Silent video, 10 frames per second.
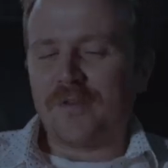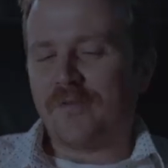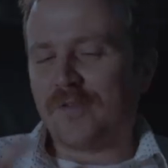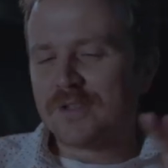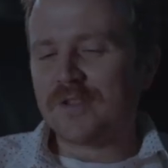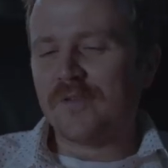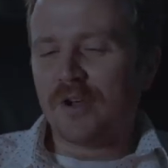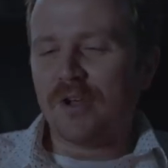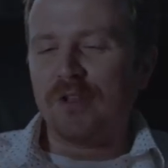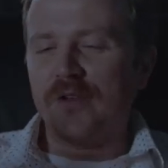A lot first of, people of all,
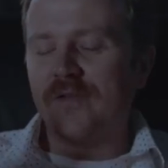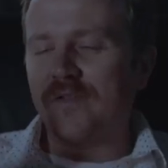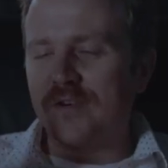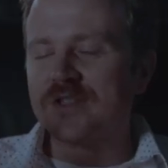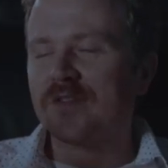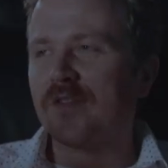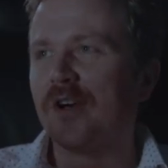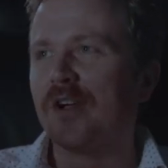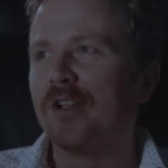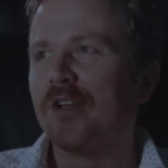probably told first you about of
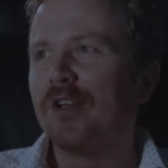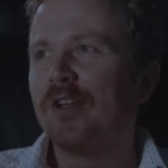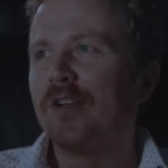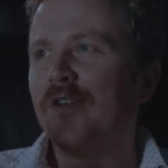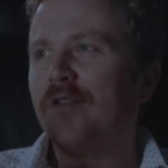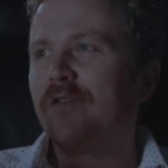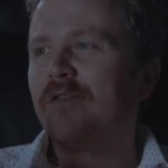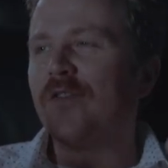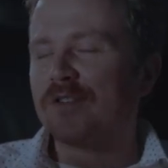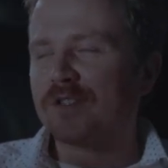all, my studio.
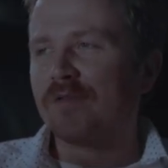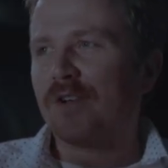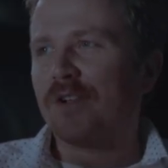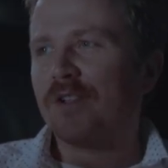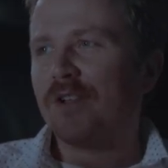First of all,